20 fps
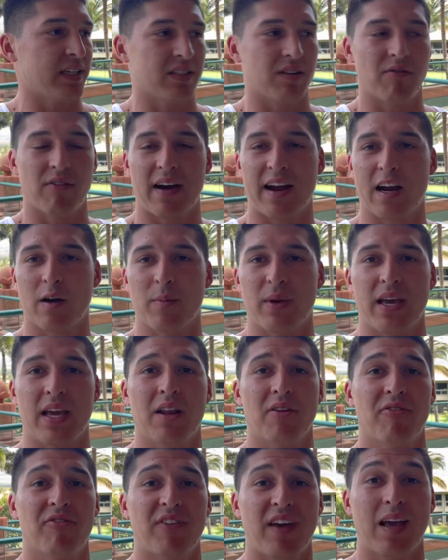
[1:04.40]
environment,
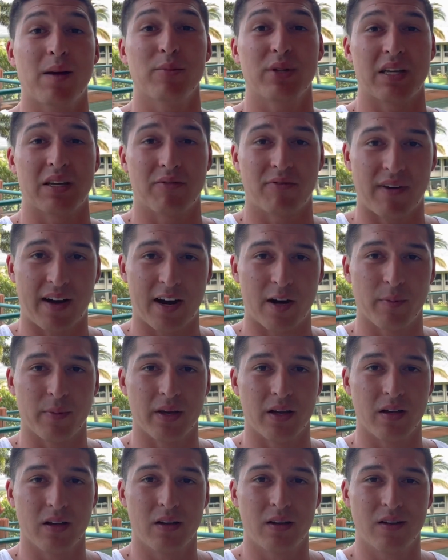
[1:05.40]
in a family
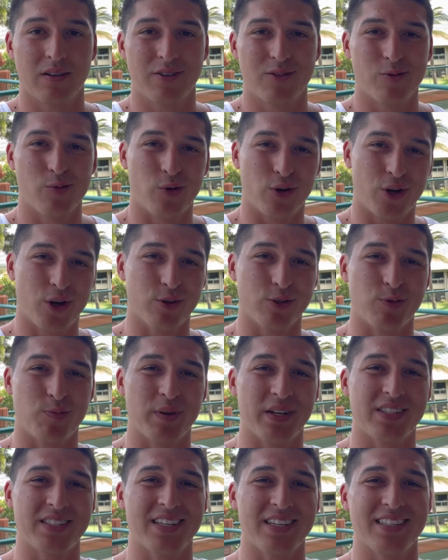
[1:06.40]
environment? Well, Coach
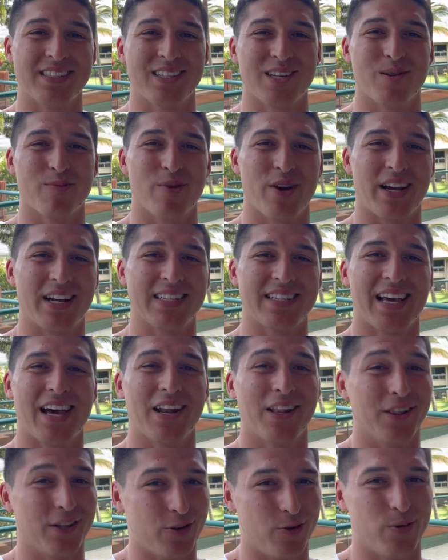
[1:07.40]
BT is going to break it down
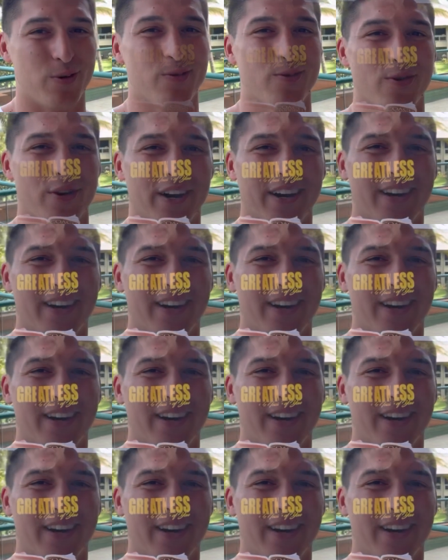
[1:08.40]
a little bit more.